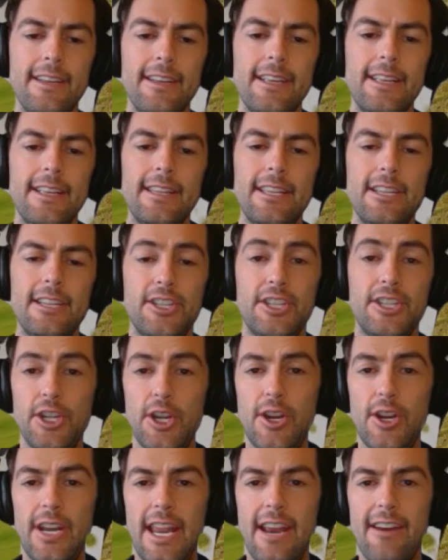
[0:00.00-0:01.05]
there's
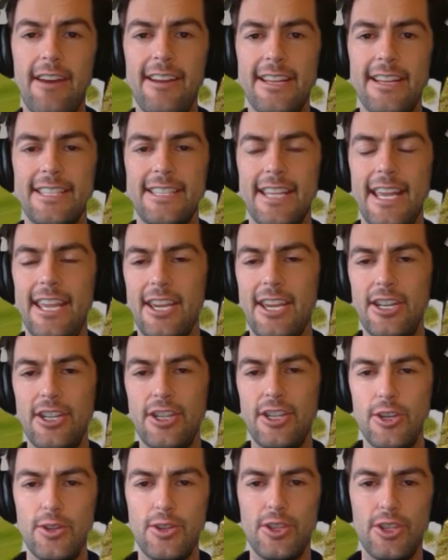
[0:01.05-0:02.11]
certain areas that you can
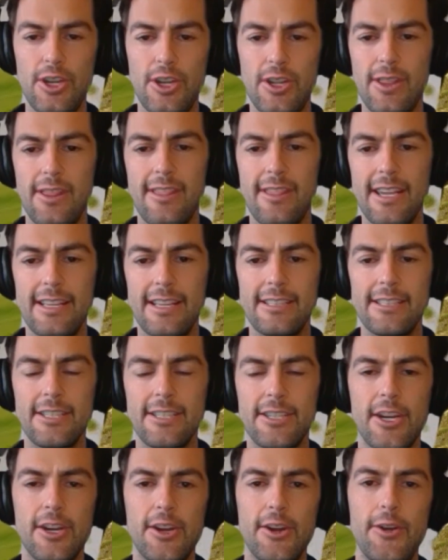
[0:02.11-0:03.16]
do certain things.
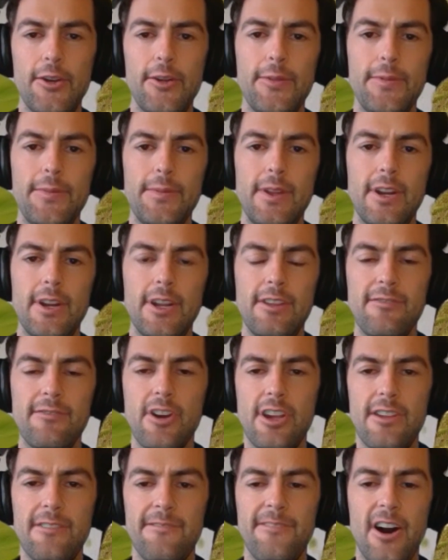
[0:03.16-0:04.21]
So, you know, you've got
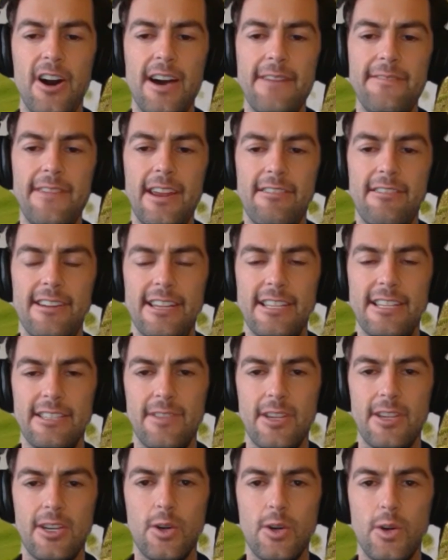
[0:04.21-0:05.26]
your 5 areas of
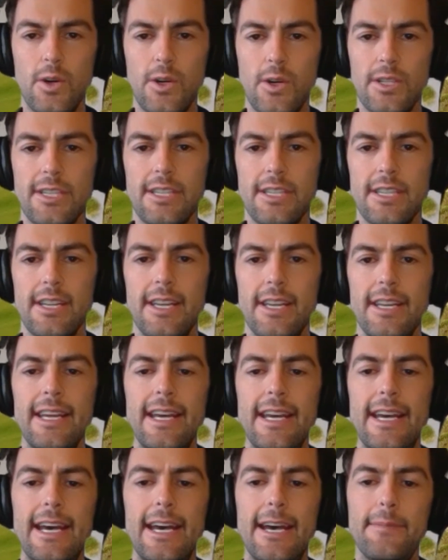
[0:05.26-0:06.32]
the course,
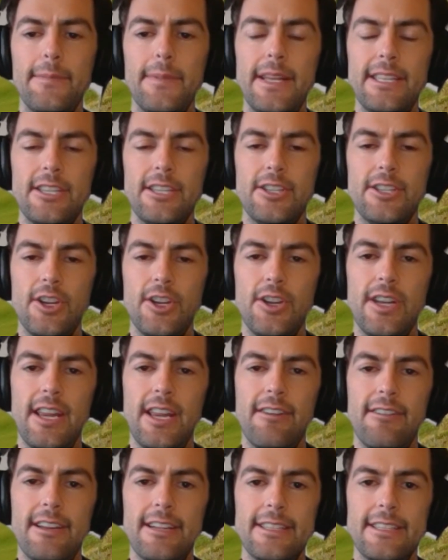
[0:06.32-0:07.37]
and there's certain
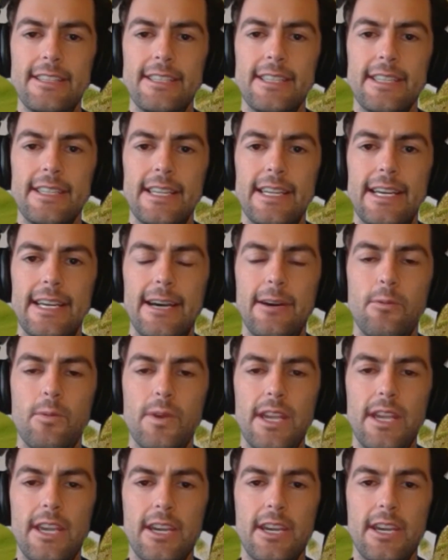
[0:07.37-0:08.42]
areas
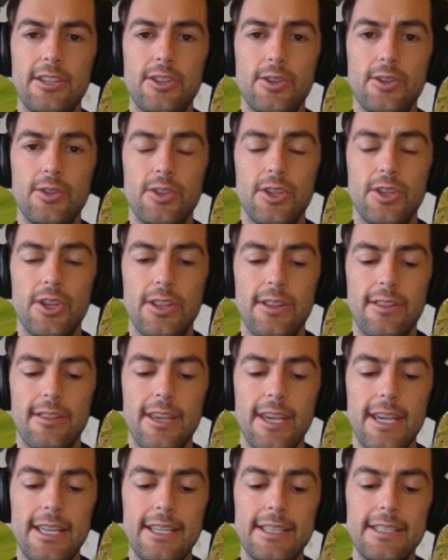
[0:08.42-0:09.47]
where you can do certain
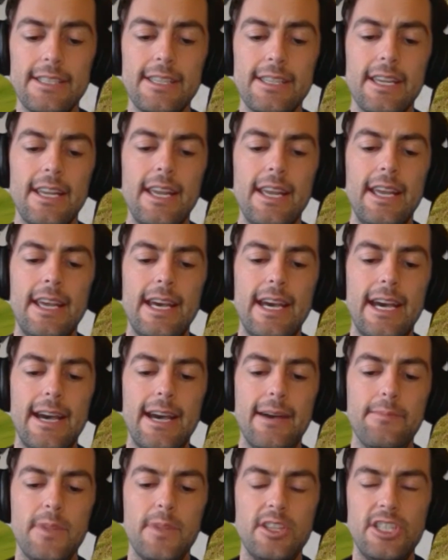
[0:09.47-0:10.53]
things.
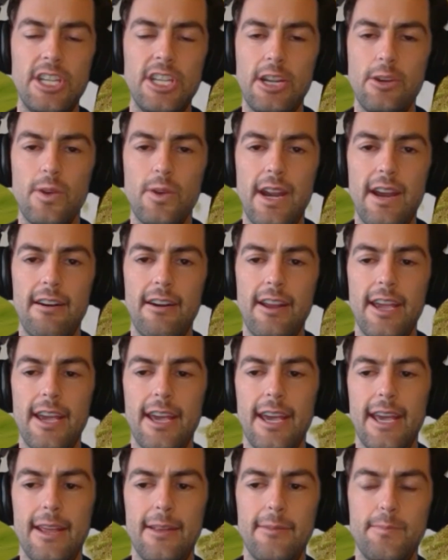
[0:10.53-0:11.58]
The general area
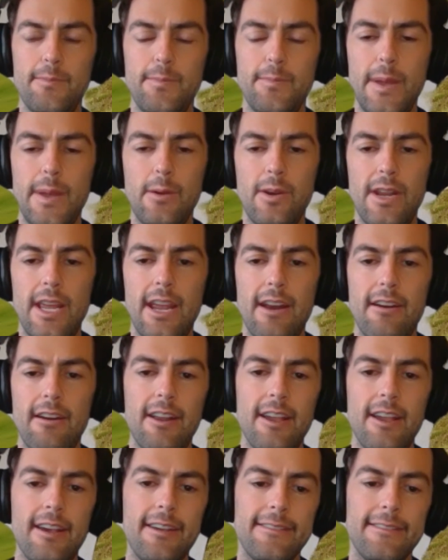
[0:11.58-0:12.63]
and penalty
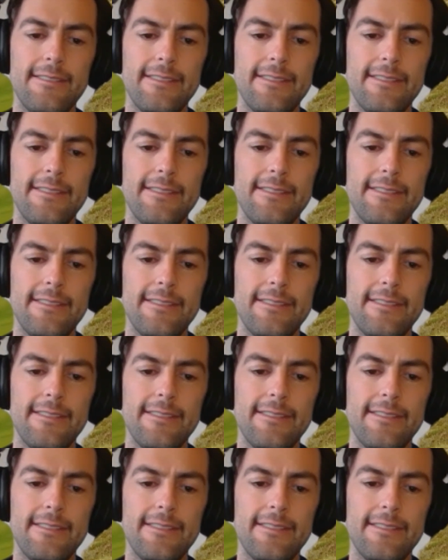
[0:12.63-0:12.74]
area,